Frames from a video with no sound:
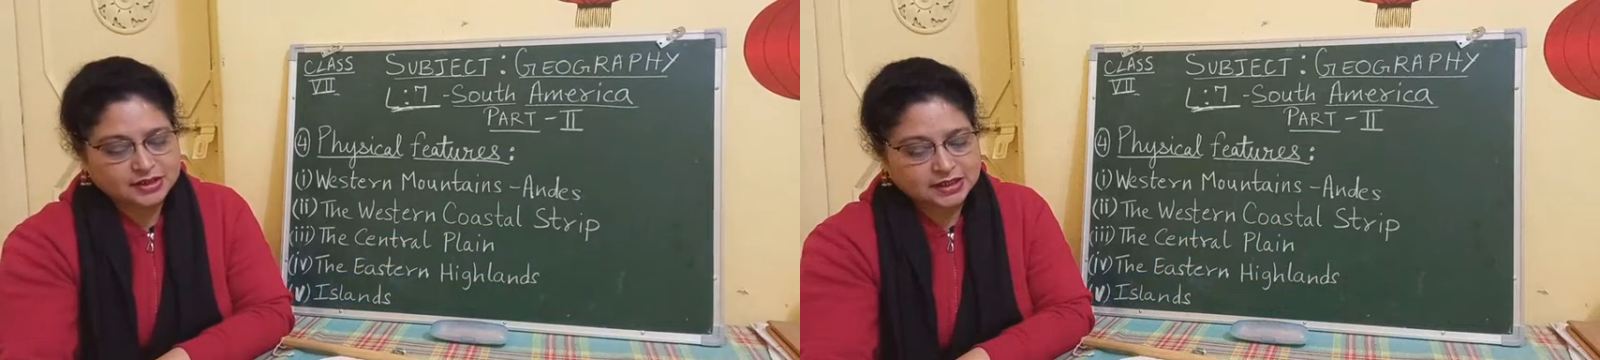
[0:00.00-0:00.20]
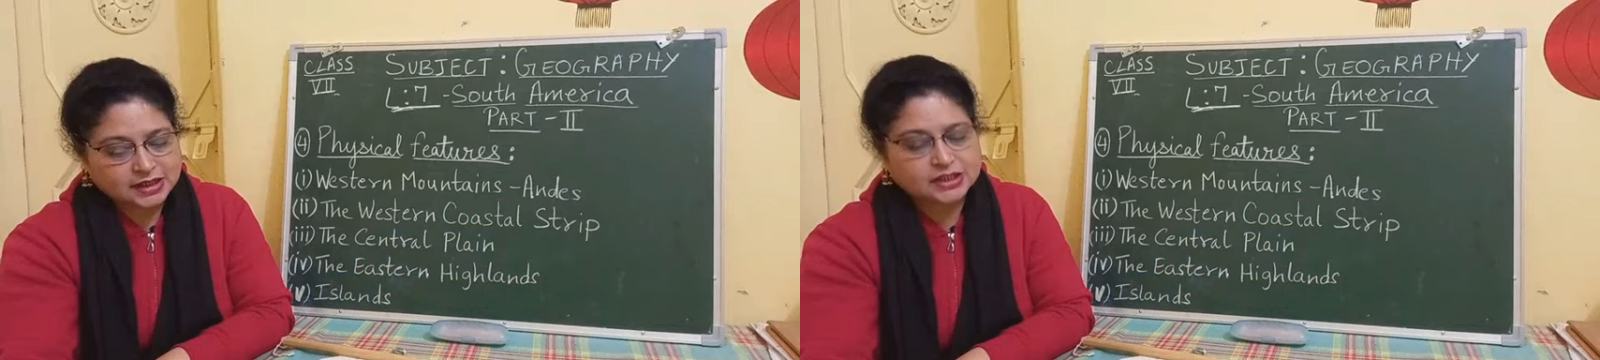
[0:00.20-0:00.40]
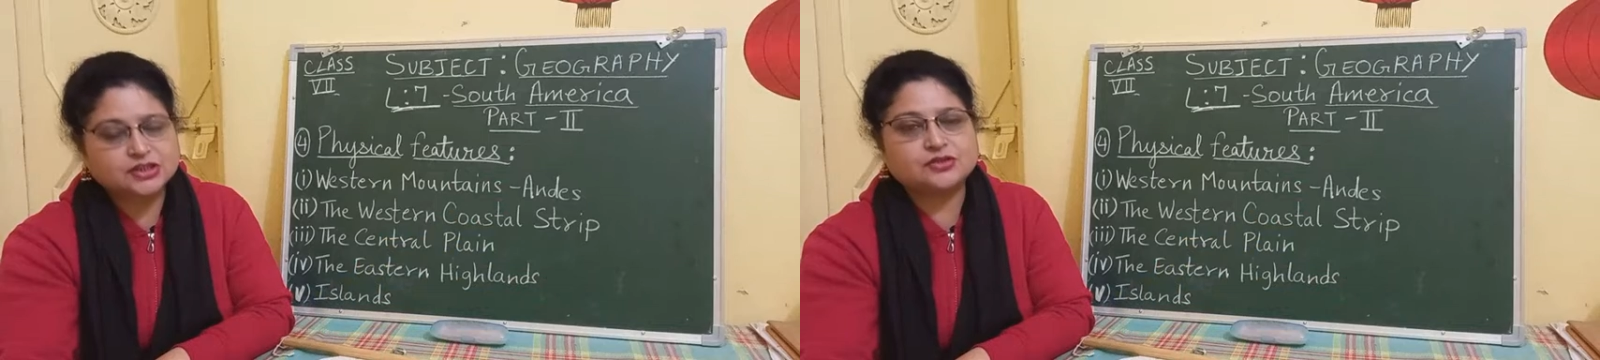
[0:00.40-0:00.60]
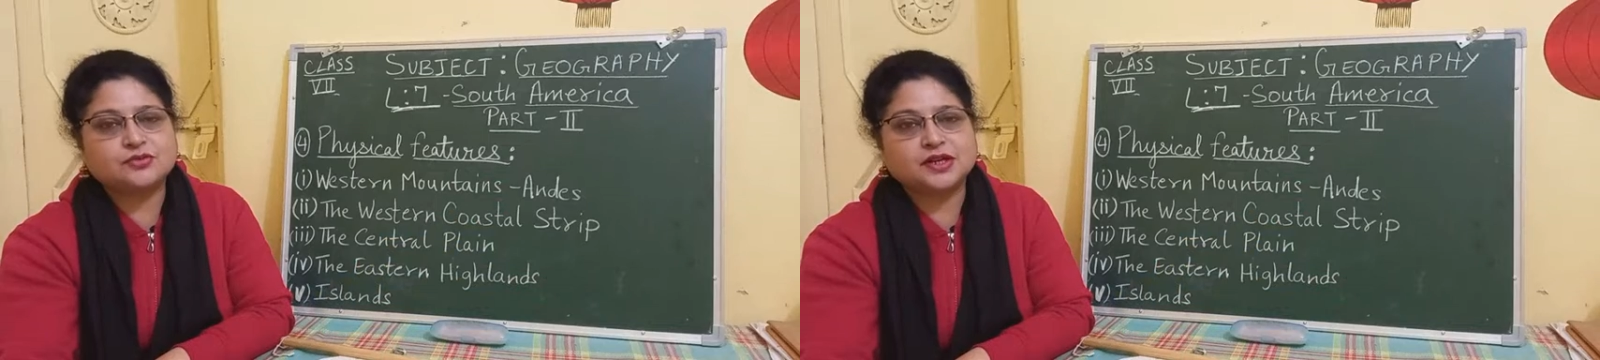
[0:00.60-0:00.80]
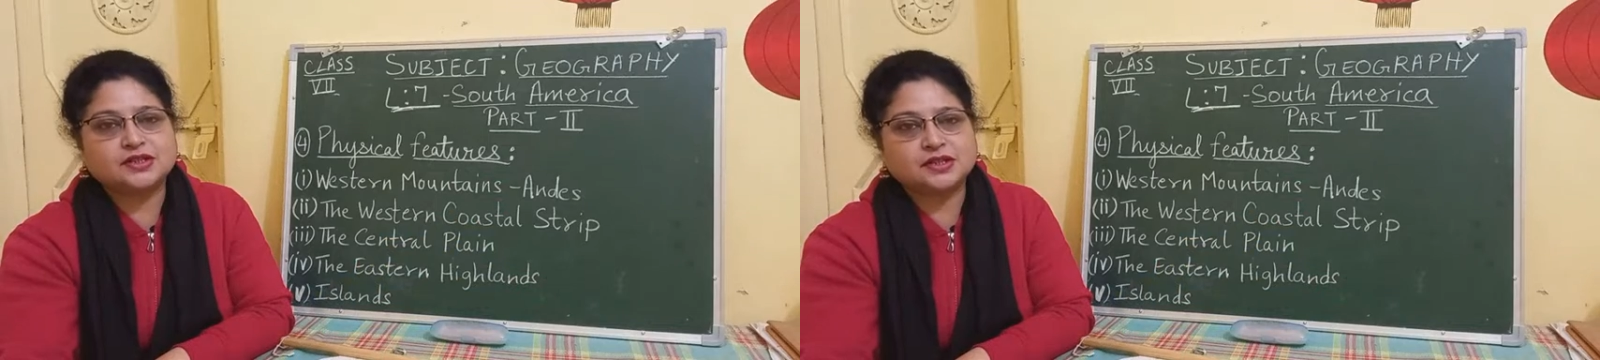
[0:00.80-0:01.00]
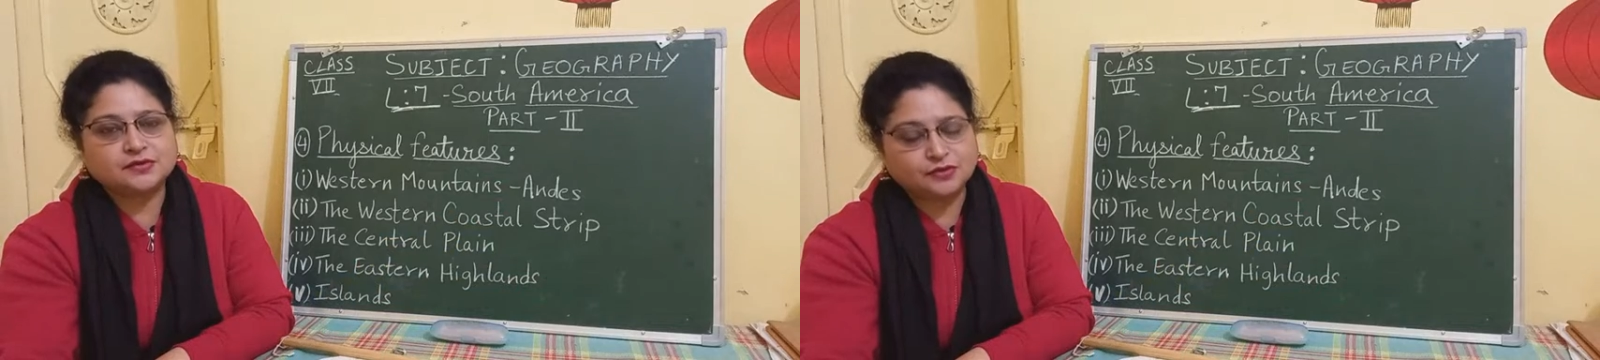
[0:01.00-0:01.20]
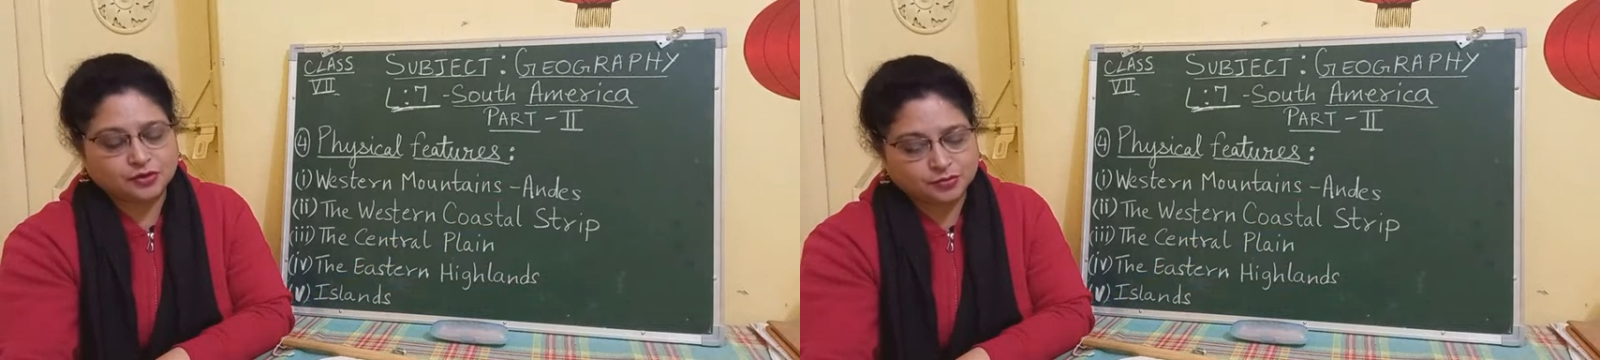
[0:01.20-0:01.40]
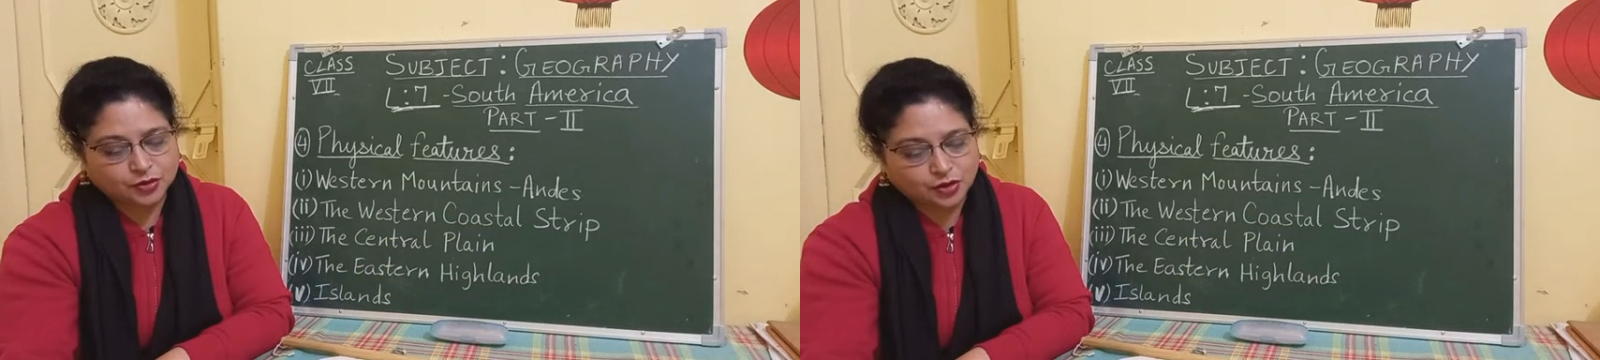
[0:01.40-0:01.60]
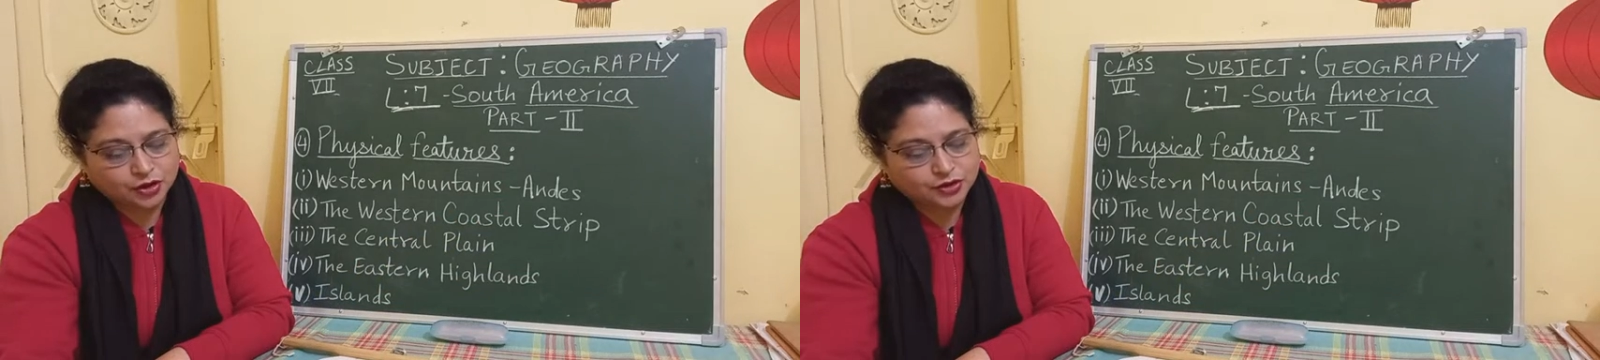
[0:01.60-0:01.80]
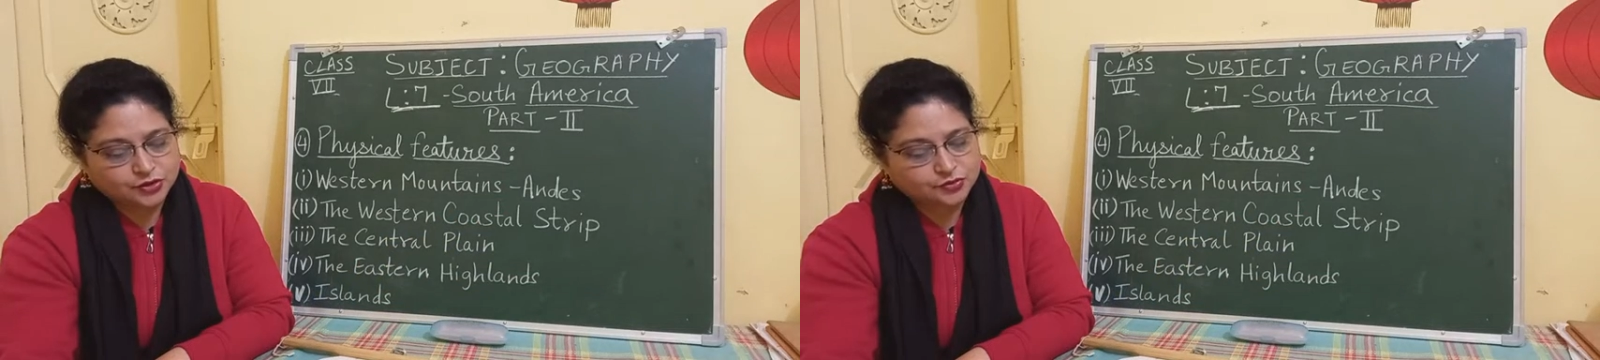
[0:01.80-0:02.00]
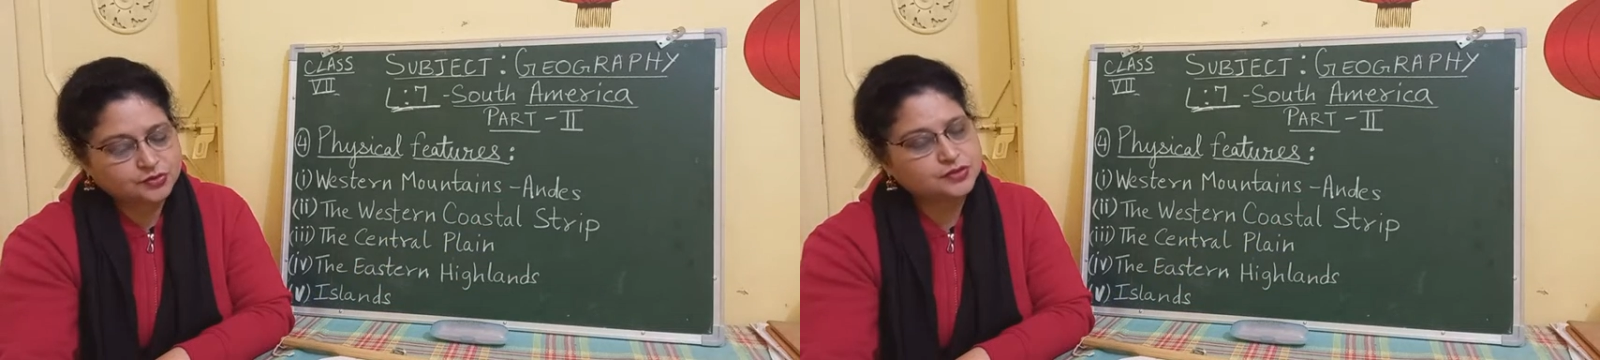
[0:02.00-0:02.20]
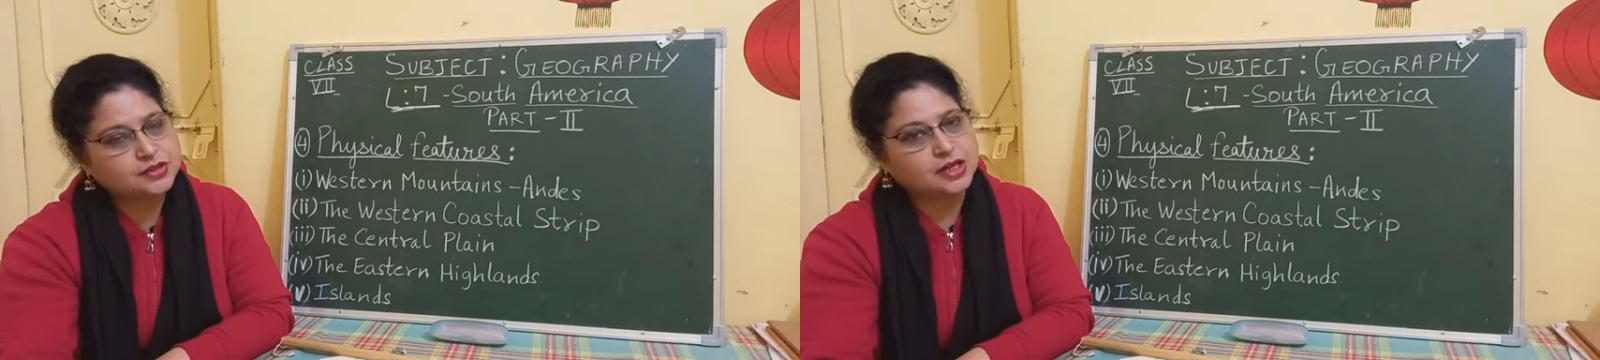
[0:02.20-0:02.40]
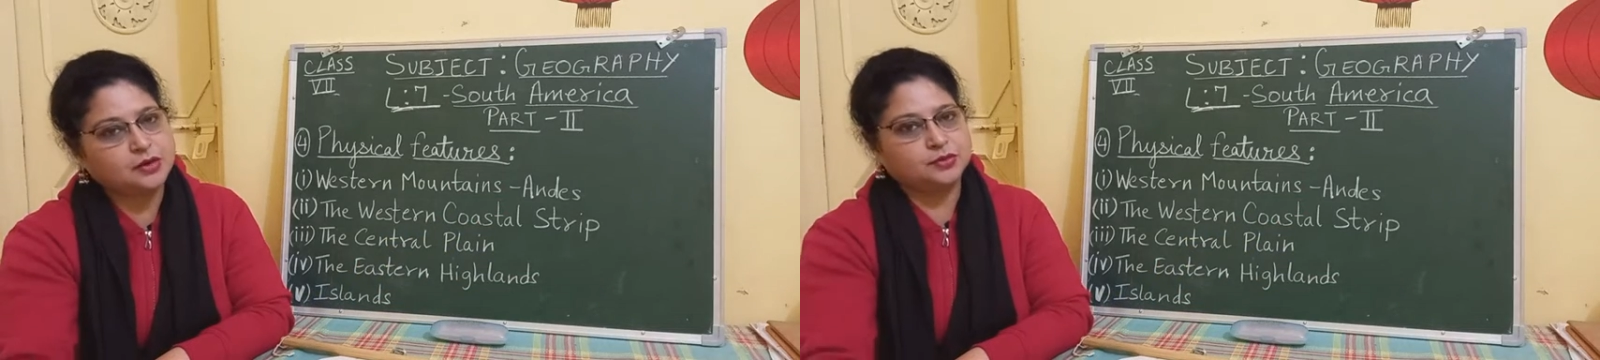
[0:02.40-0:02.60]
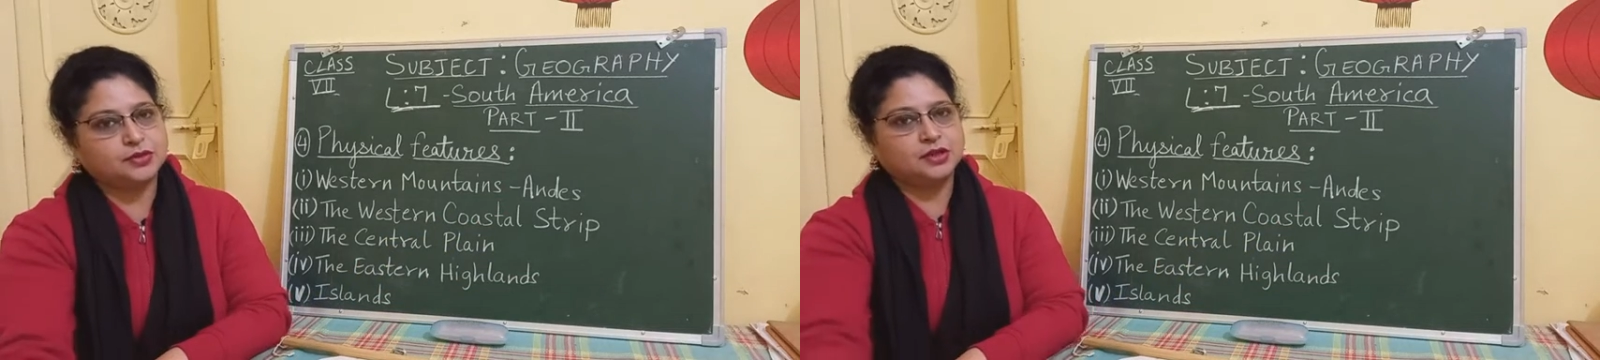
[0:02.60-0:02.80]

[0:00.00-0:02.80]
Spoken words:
each stretching from north to south.